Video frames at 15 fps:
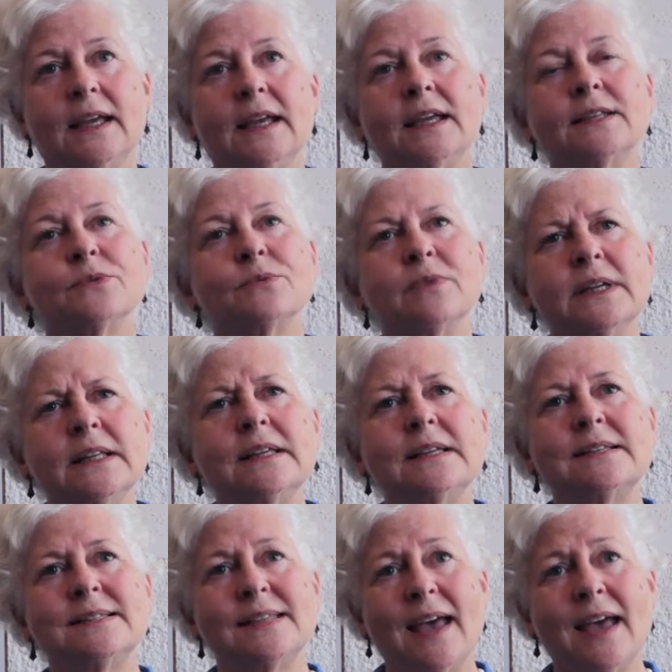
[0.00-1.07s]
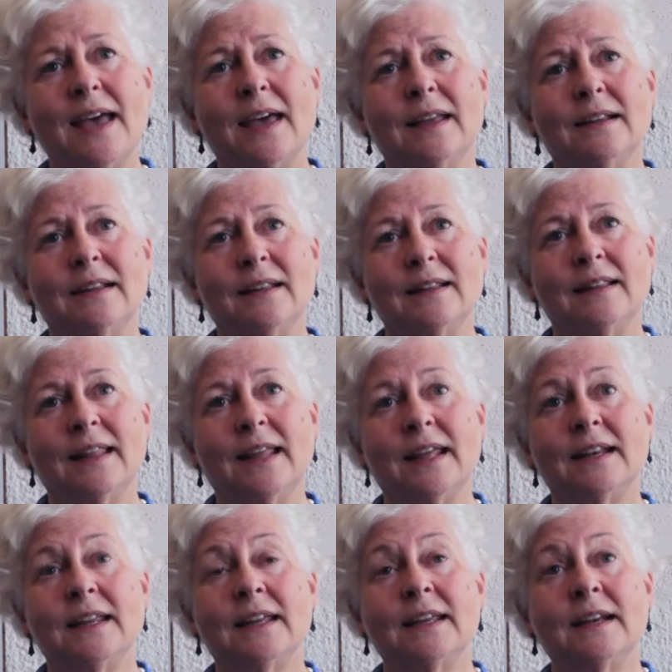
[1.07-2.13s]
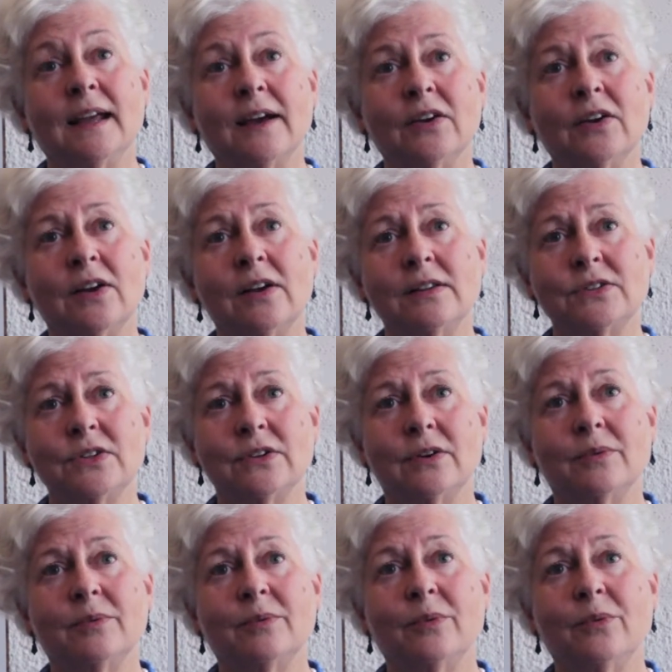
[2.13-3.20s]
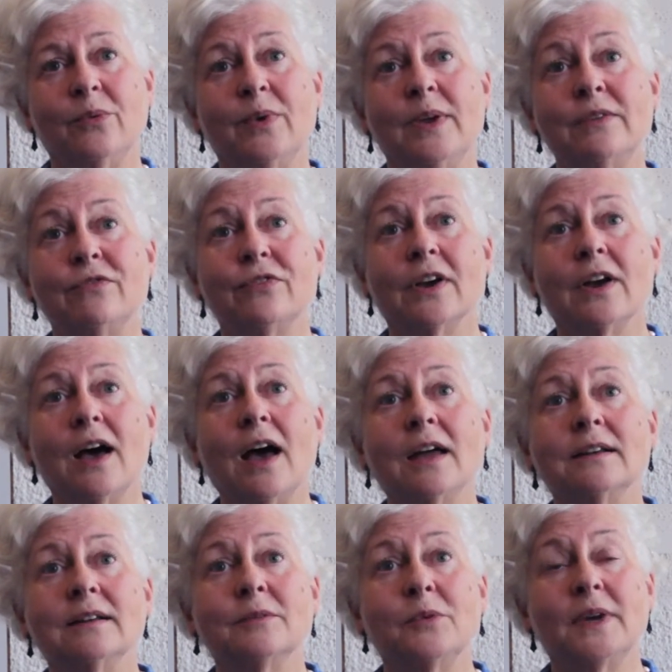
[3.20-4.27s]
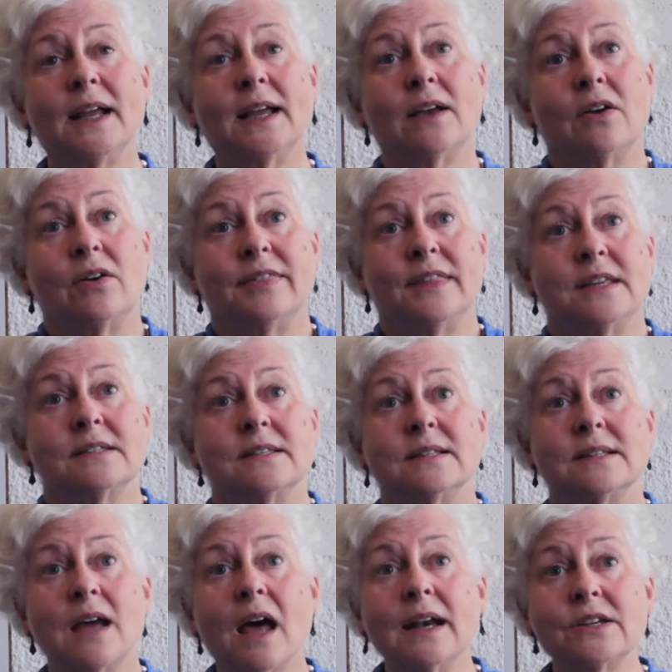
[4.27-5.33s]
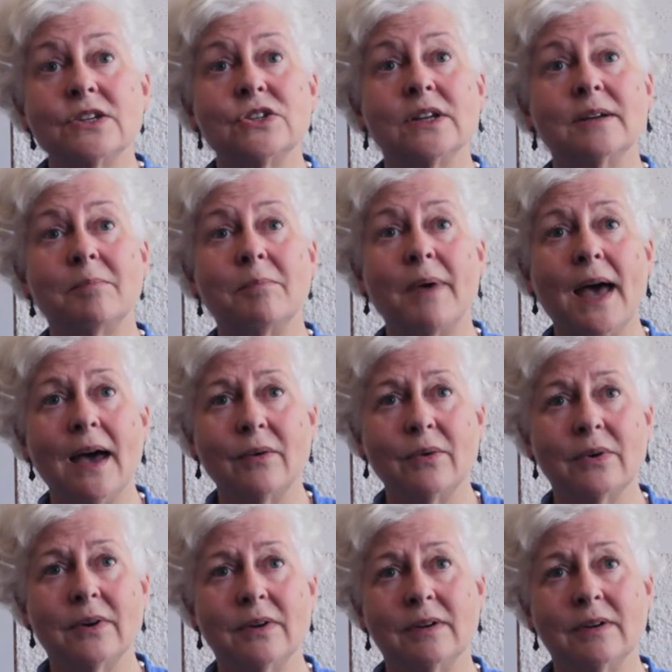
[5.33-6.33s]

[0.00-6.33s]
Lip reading: It's really sad that in our culture, we've forgotten what I call the astonishing power